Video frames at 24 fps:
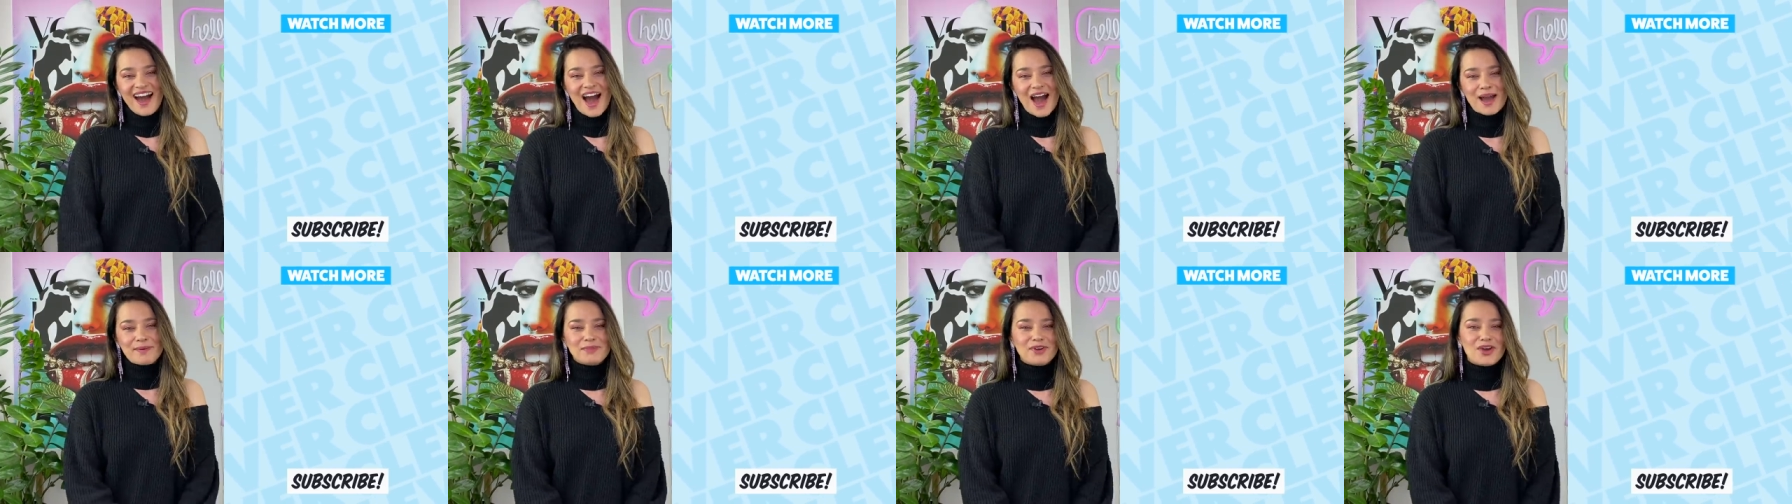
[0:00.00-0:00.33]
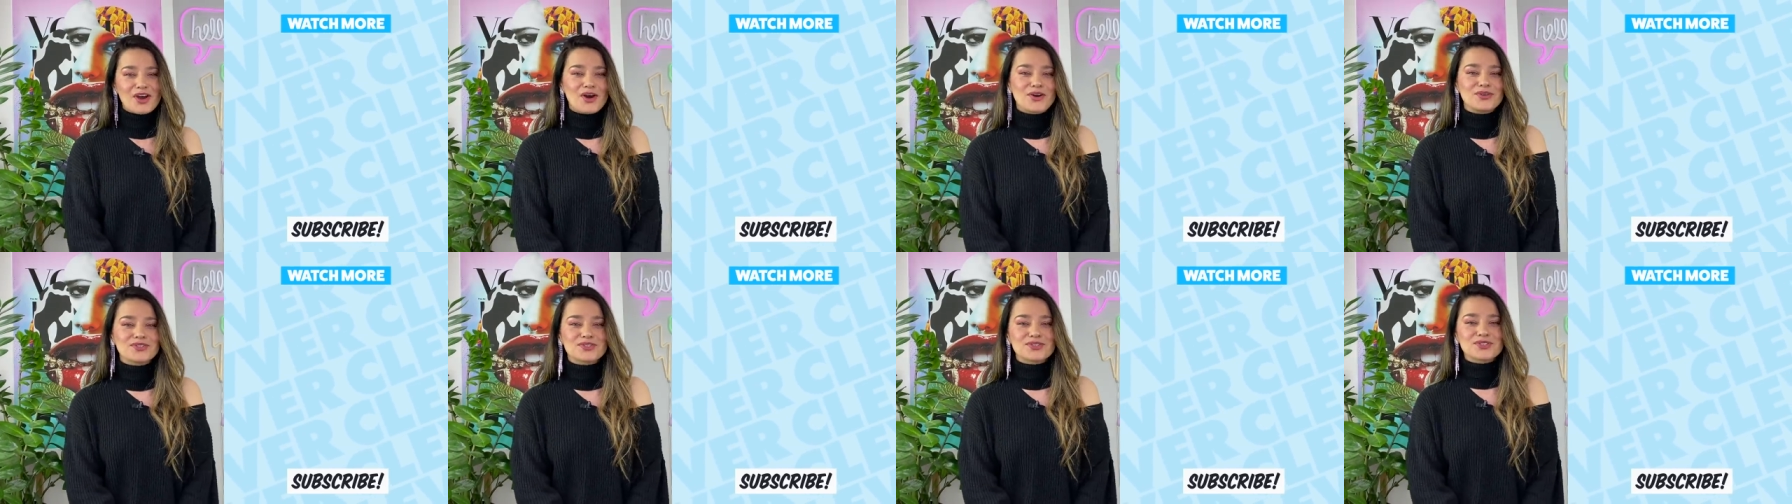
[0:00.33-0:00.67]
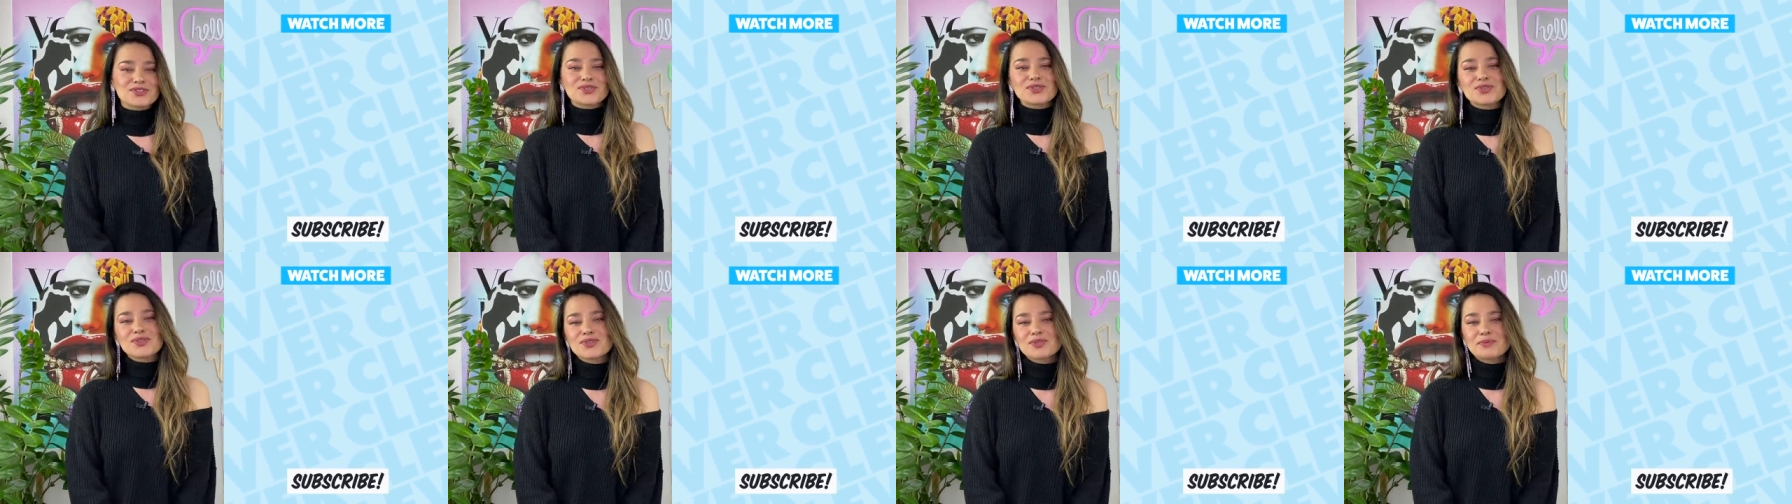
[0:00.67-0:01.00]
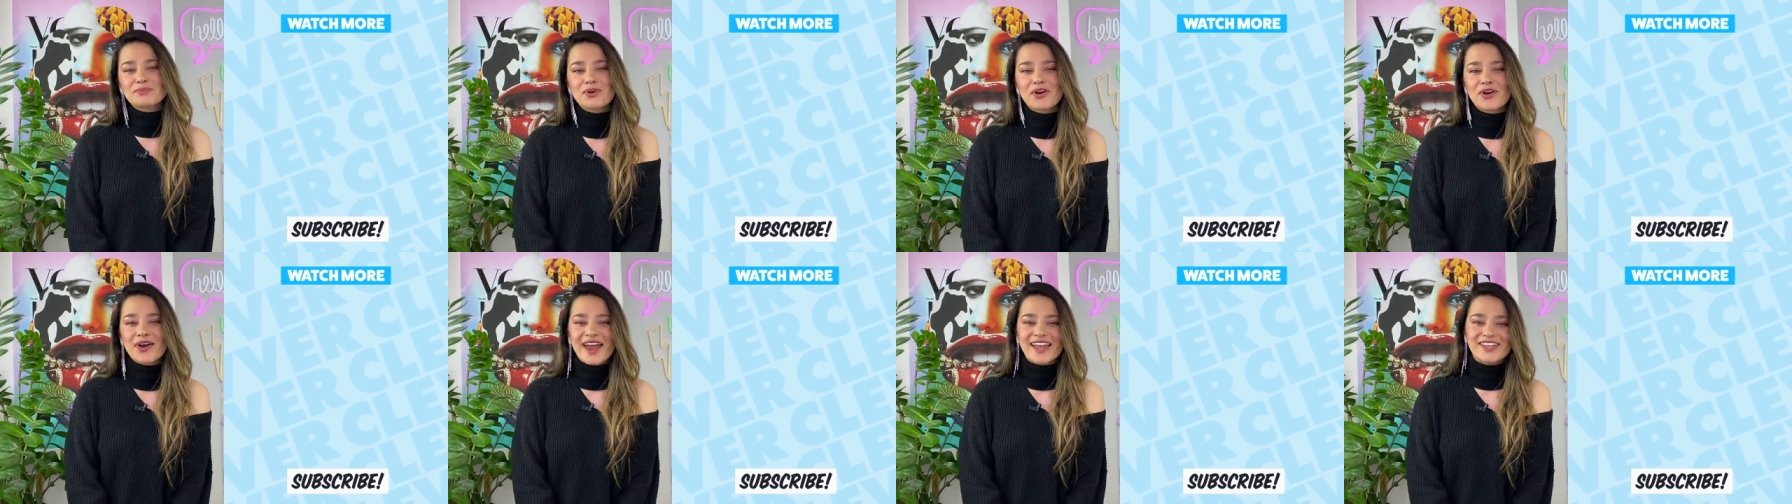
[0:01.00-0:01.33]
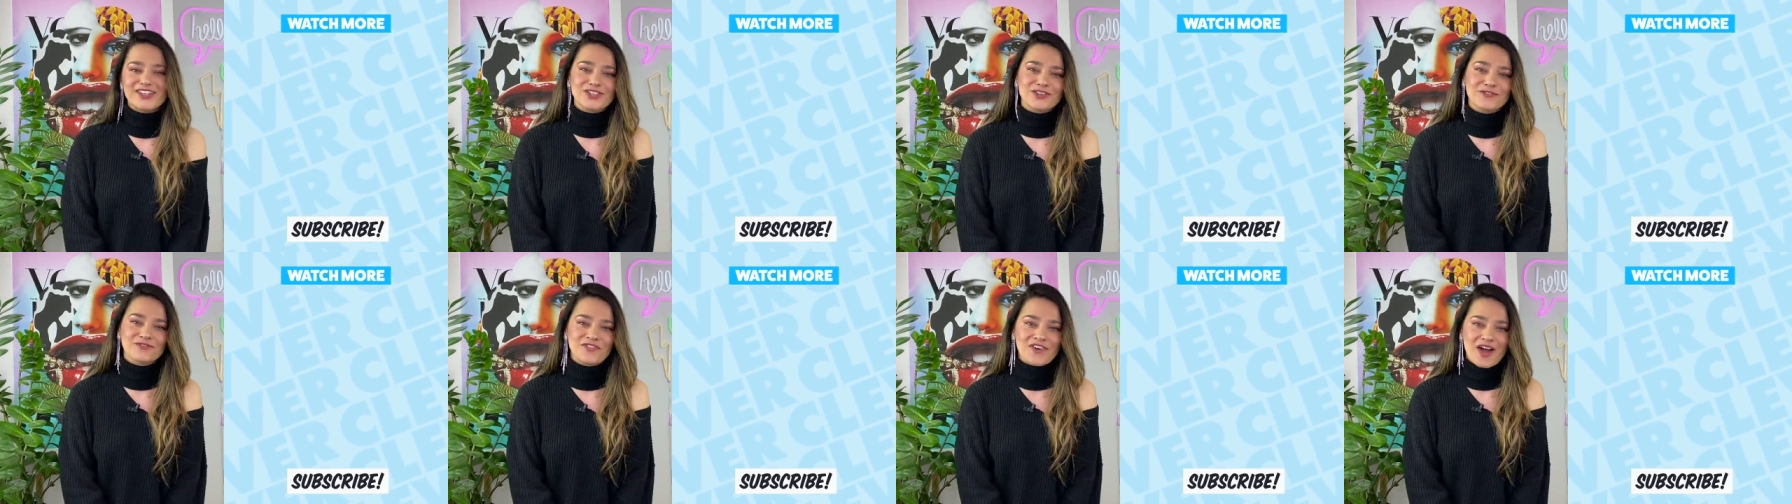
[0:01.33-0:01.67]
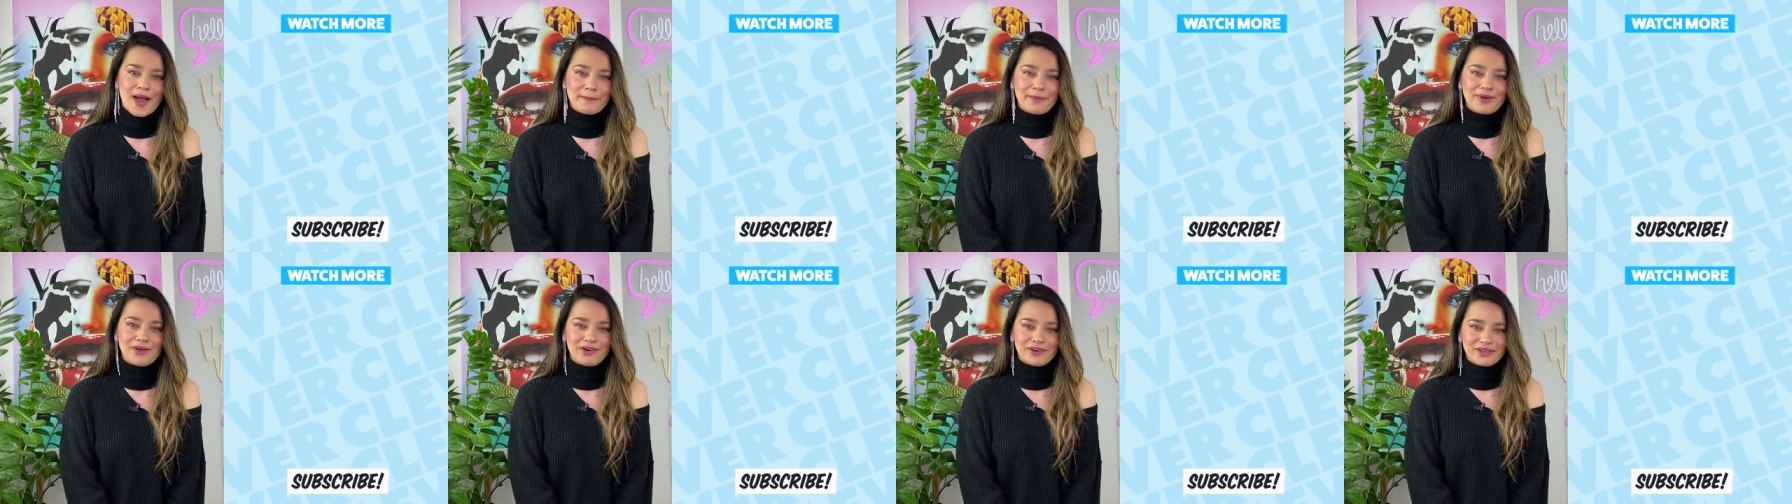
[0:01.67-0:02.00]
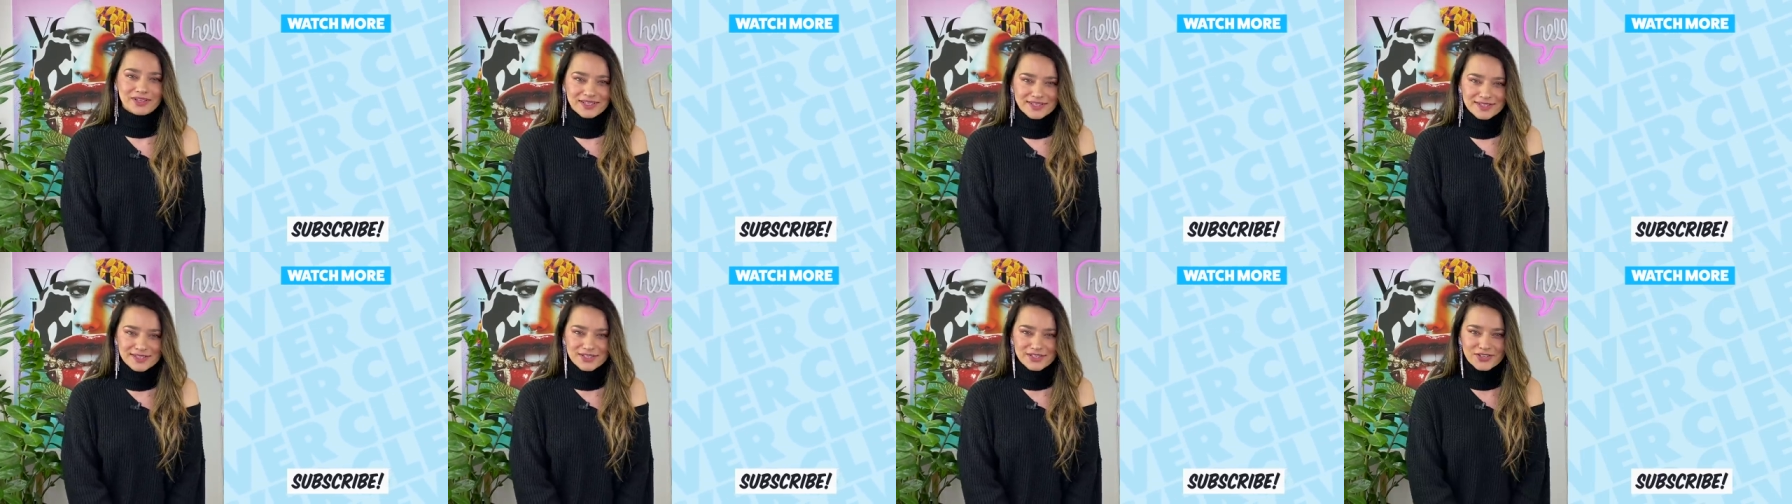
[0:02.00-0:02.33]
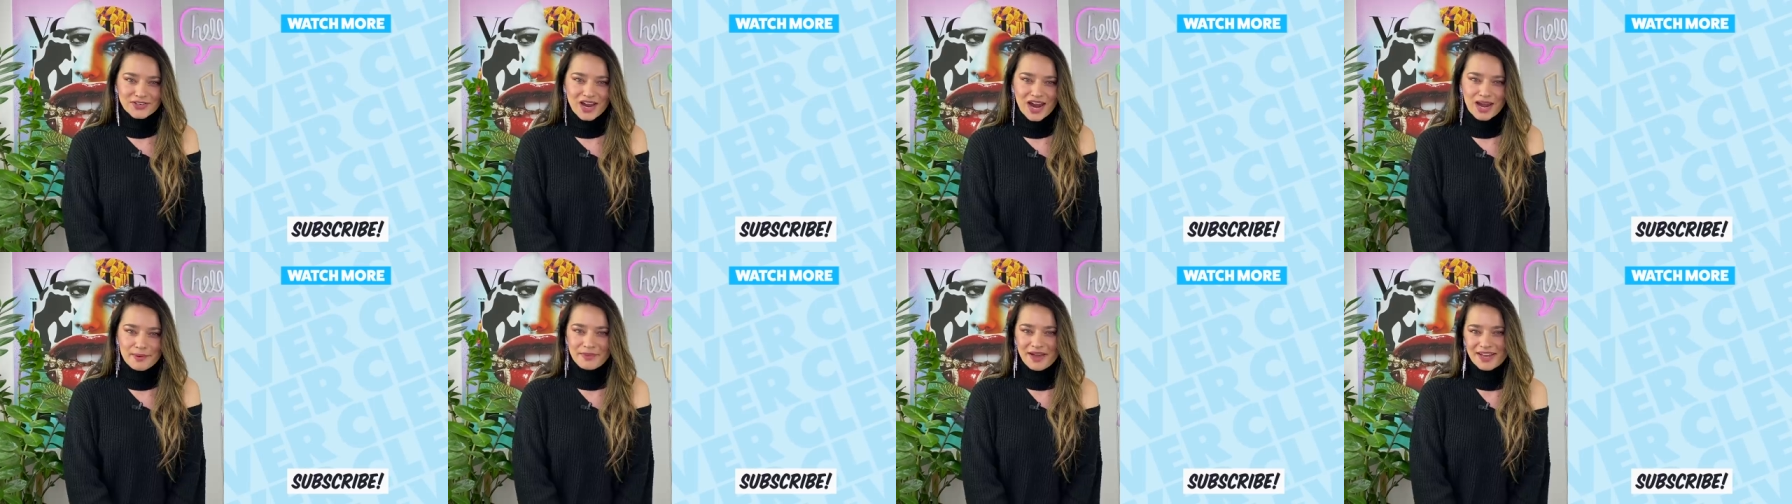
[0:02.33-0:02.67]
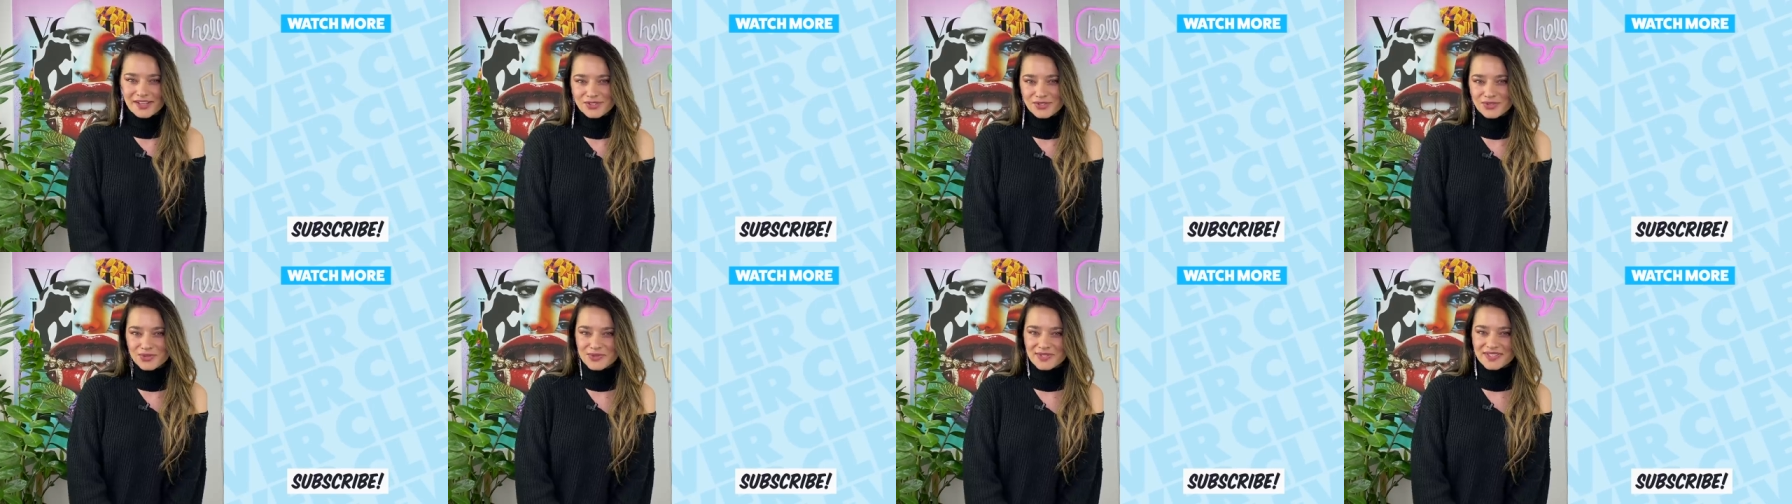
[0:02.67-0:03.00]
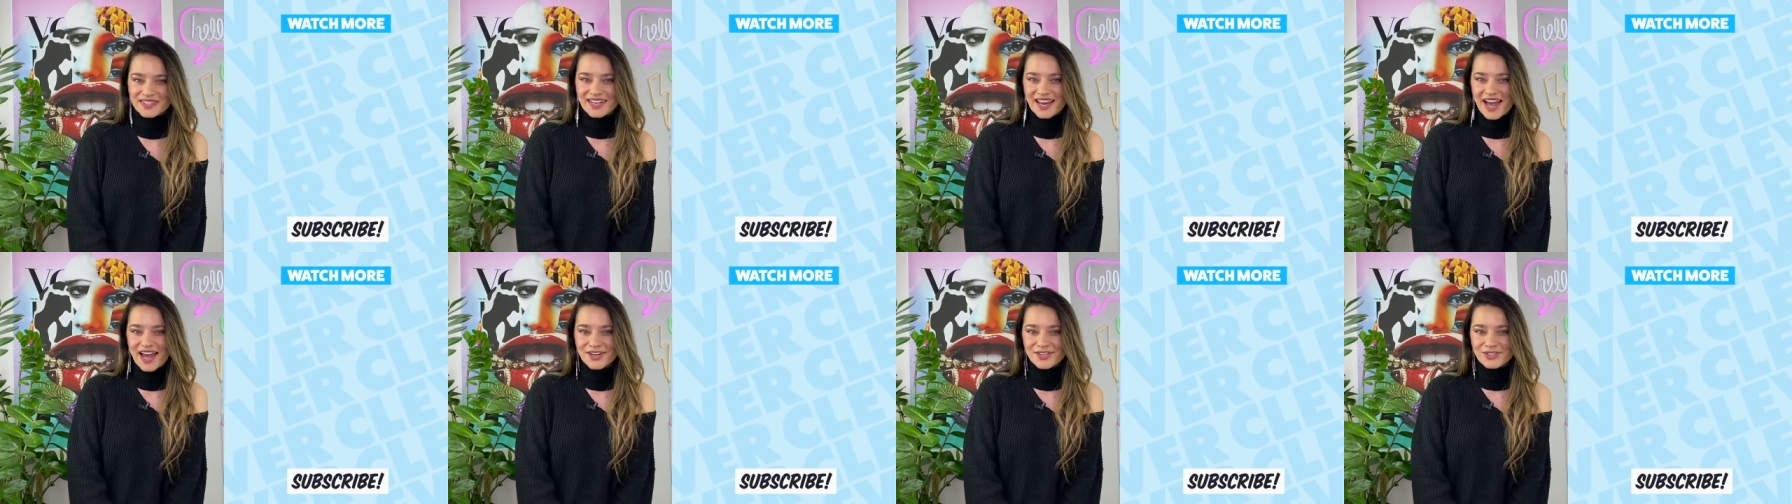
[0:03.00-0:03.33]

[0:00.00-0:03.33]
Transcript: I'm your host, Sussan Mourad. You can find me on Instagram at Sussan